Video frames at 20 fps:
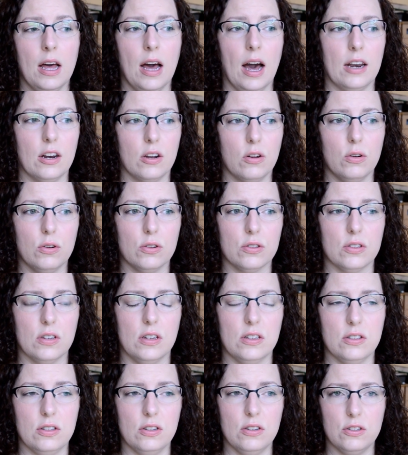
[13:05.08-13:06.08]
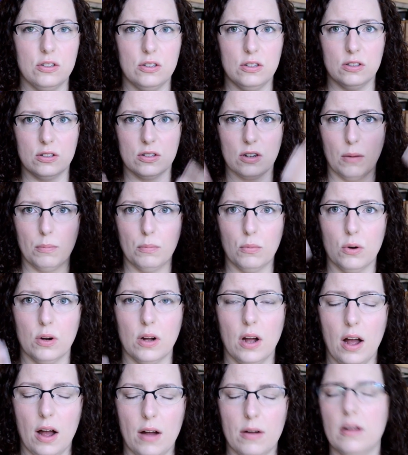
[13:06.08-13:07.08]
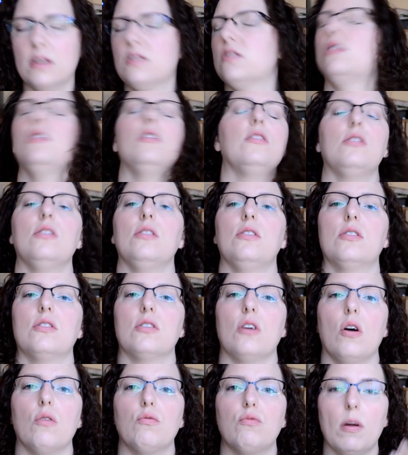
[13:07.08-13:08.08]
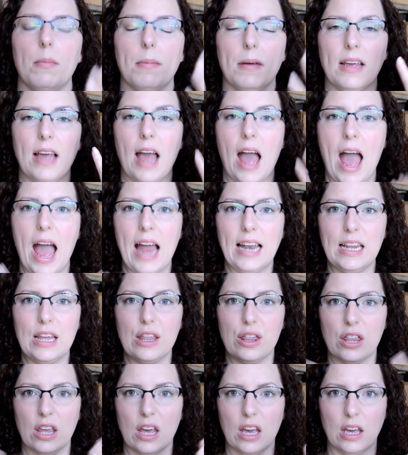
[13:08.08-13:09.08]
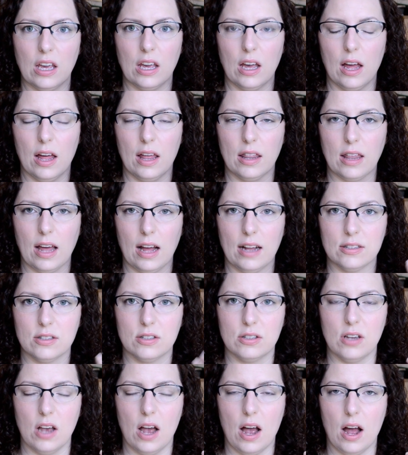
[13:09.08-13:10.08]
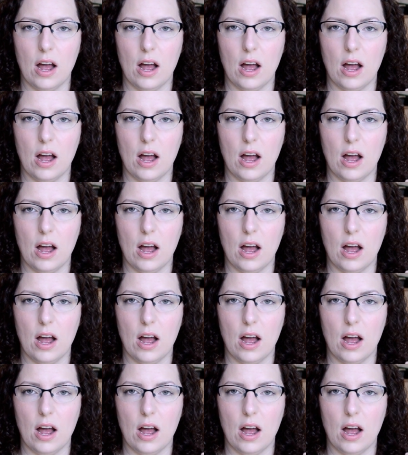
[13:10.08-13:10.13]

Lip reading: and of course as soon as you start rubbing anything that's